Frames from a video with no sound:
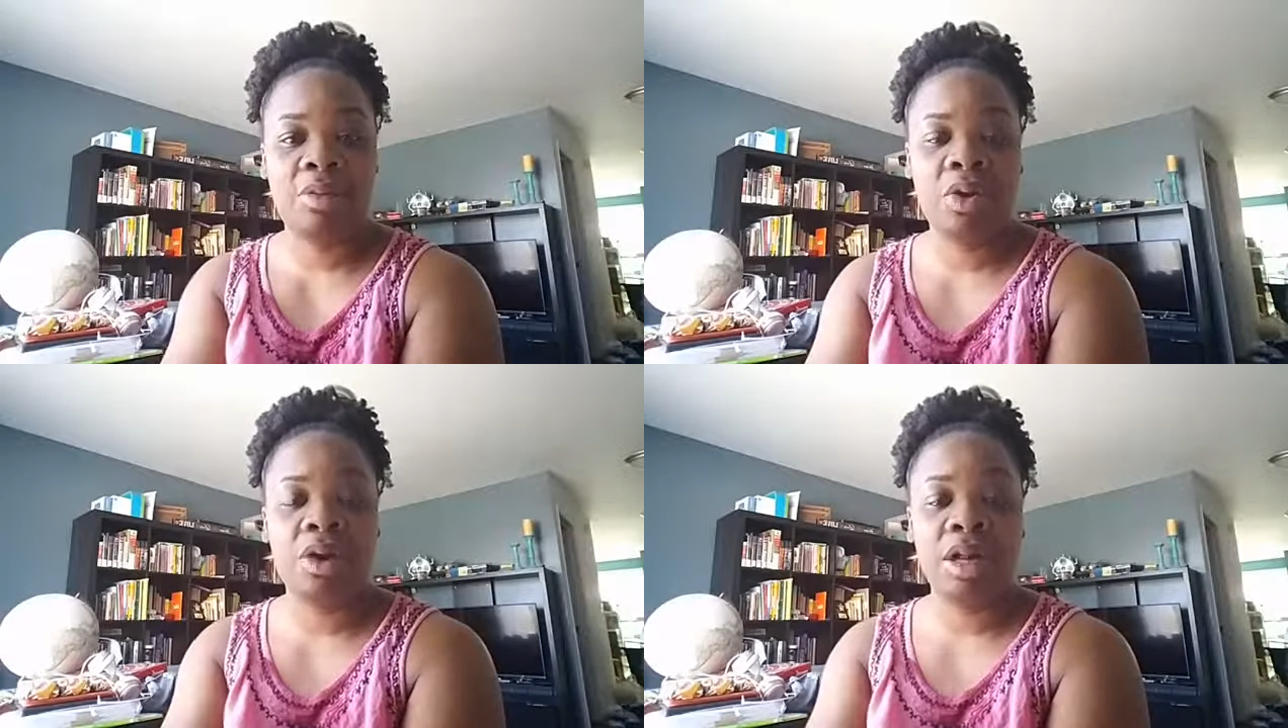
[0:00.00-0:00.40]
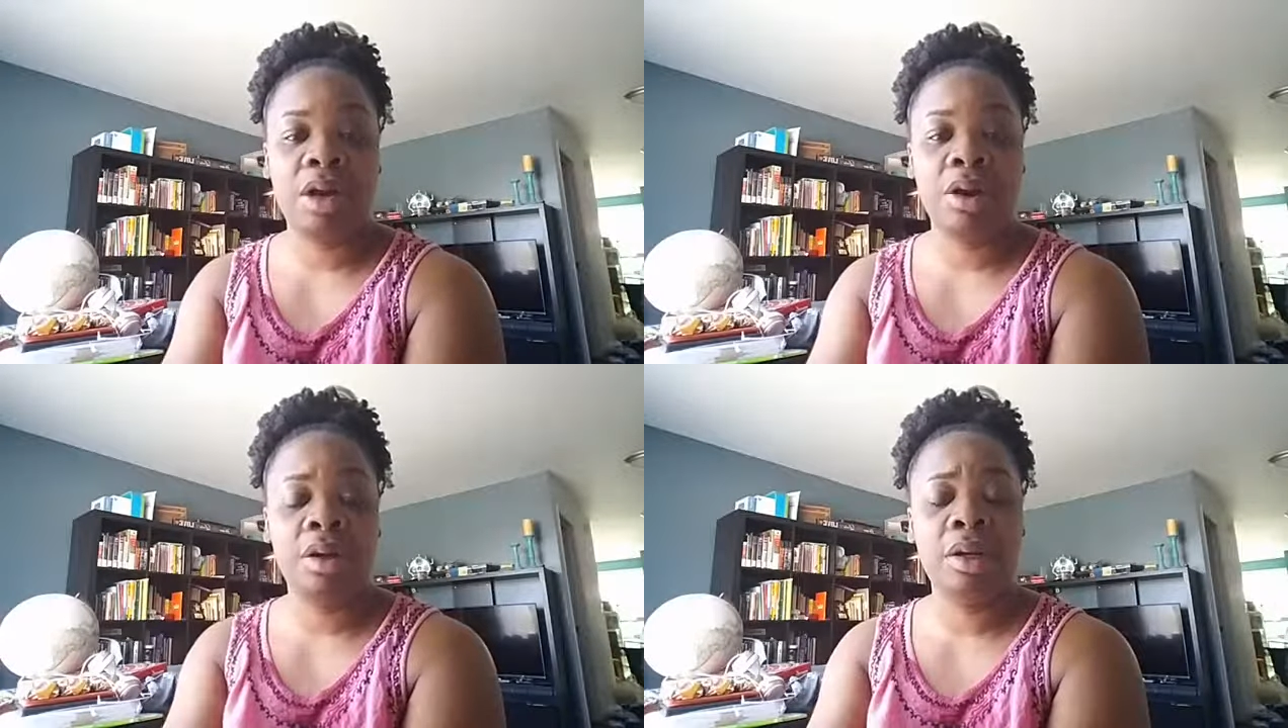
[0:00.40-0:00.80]
community
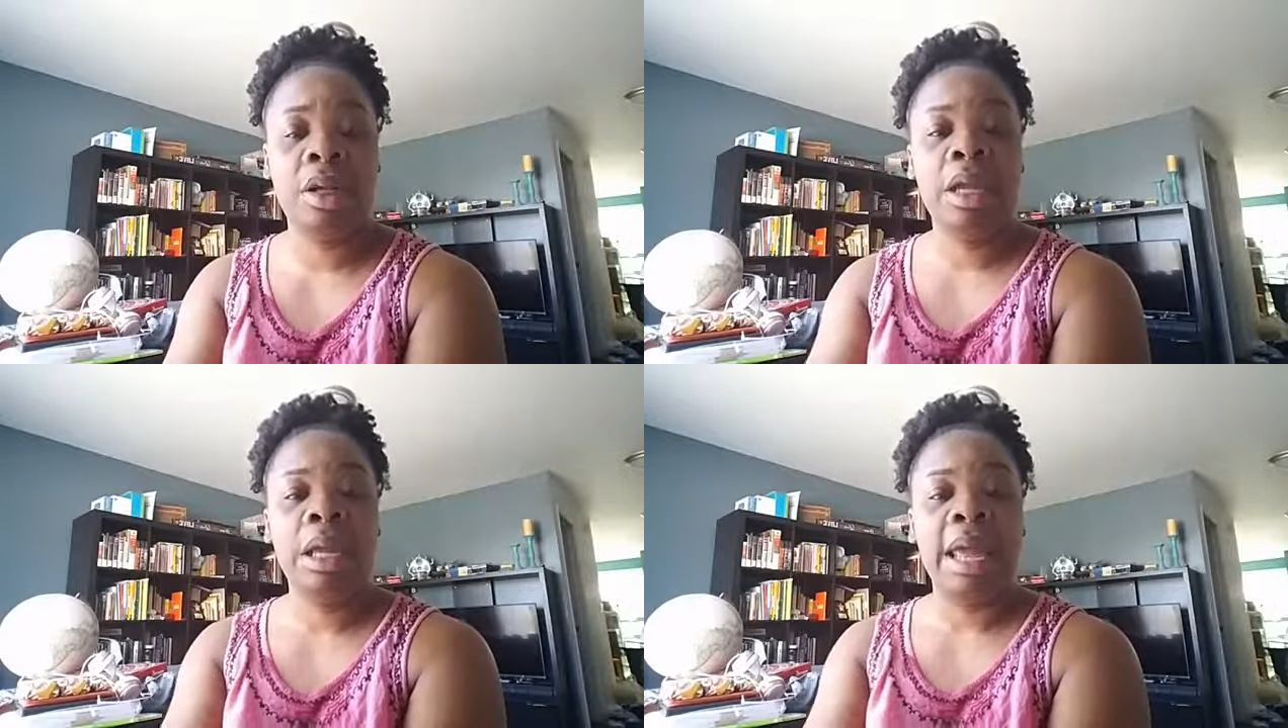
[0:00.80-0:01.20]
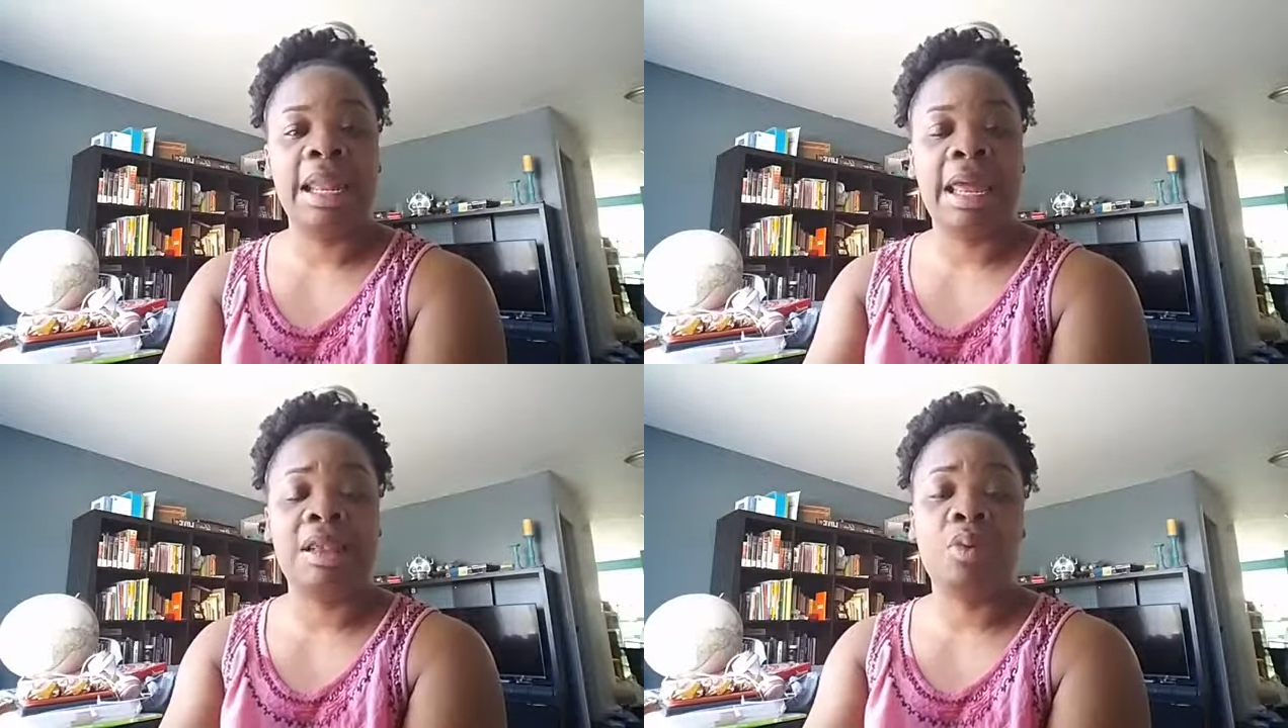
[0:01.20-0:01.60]
garden,
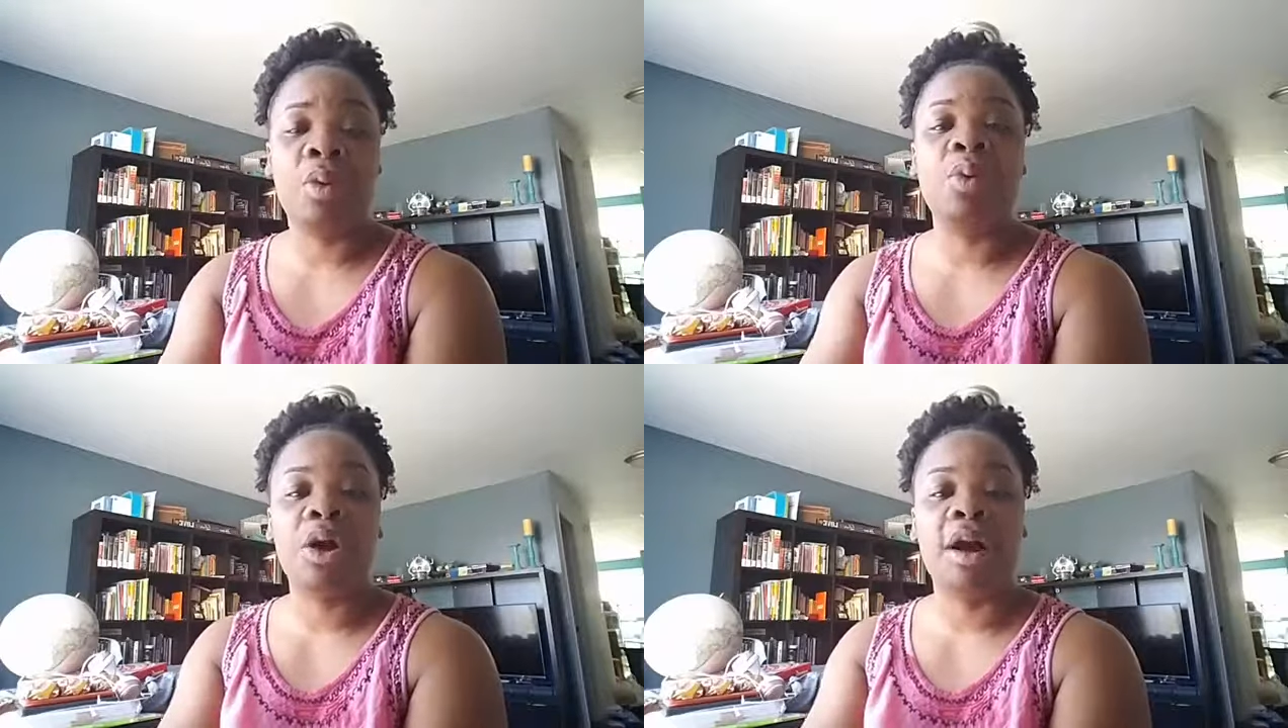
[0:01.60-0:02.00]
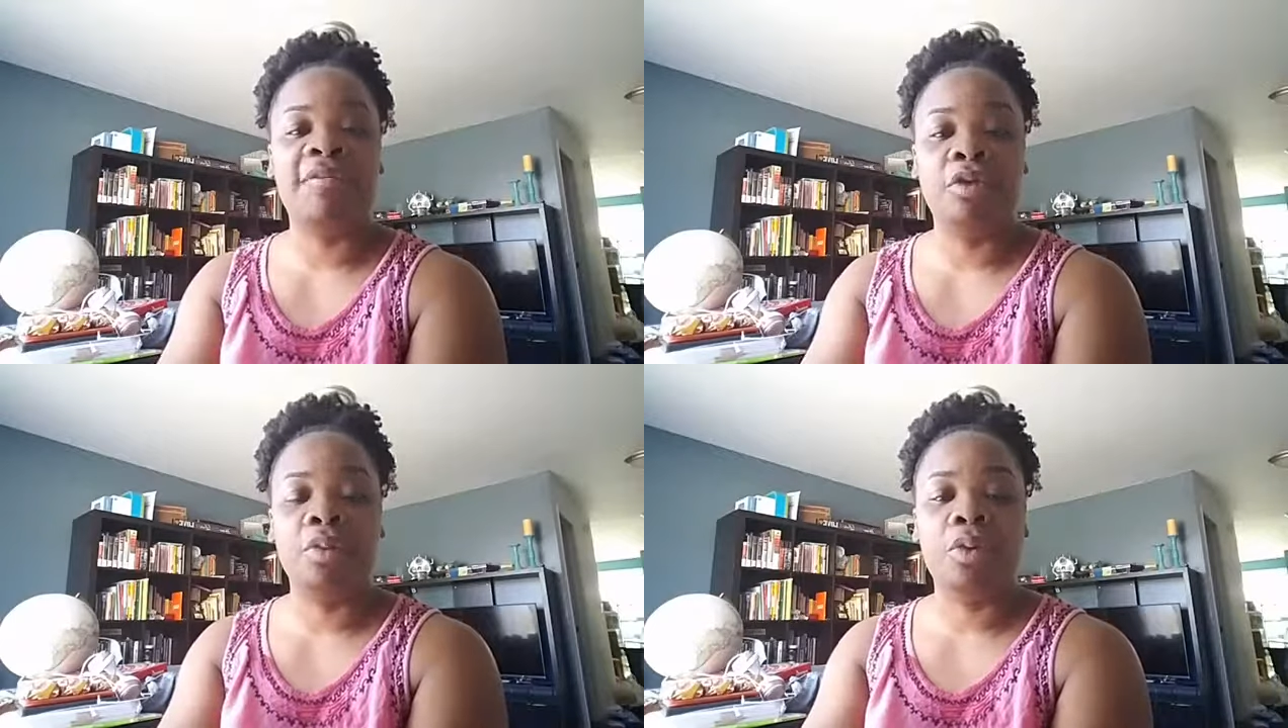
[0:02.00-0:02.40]
and that's what we're
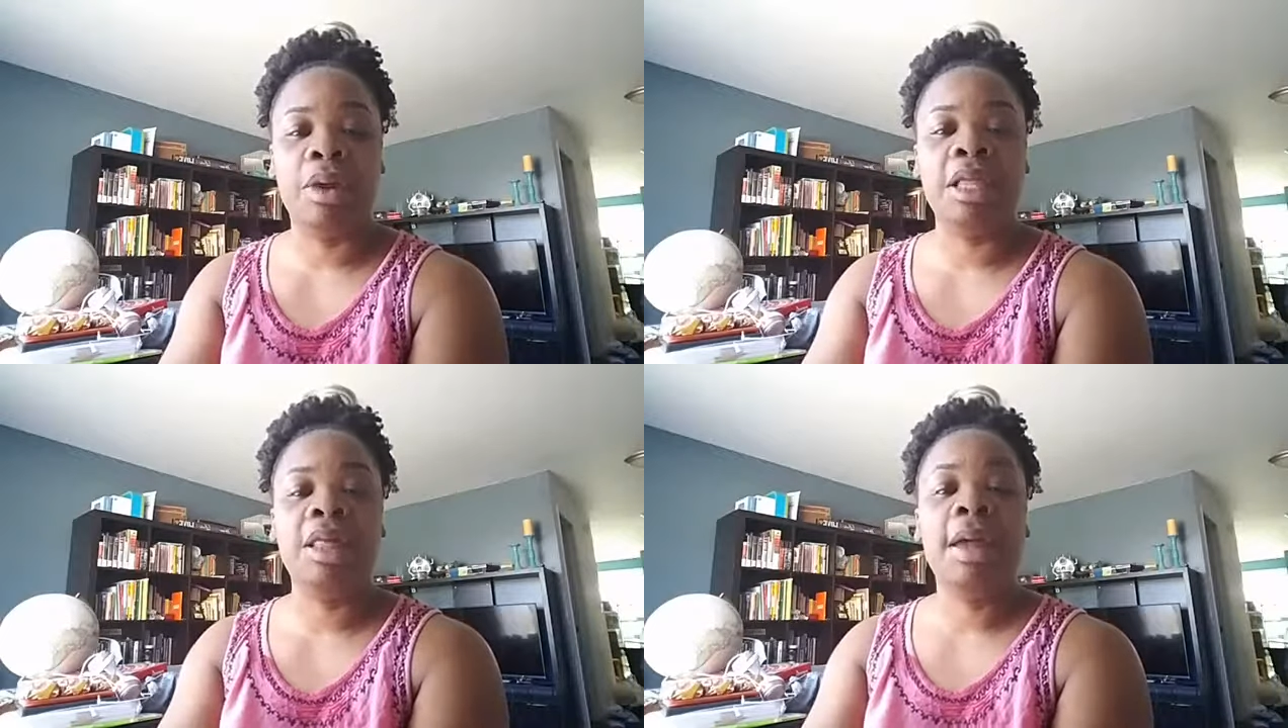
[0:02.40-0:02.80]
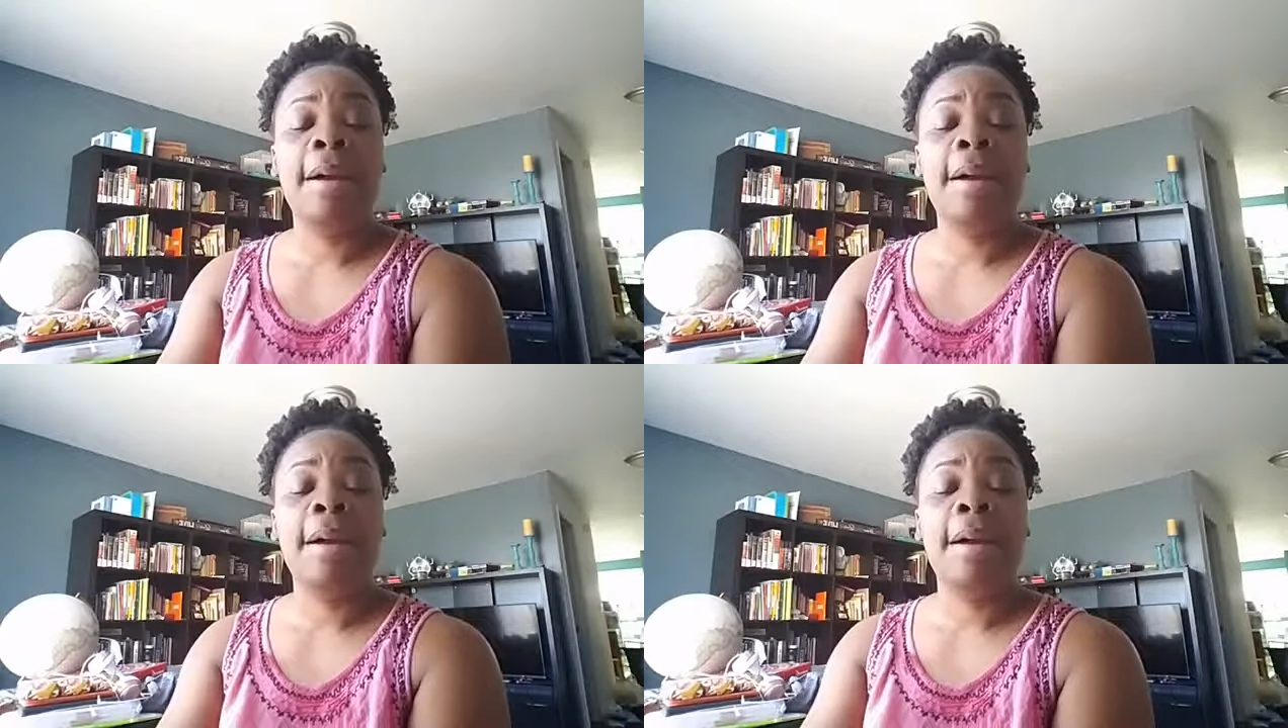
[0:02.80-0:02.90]
comfortable with.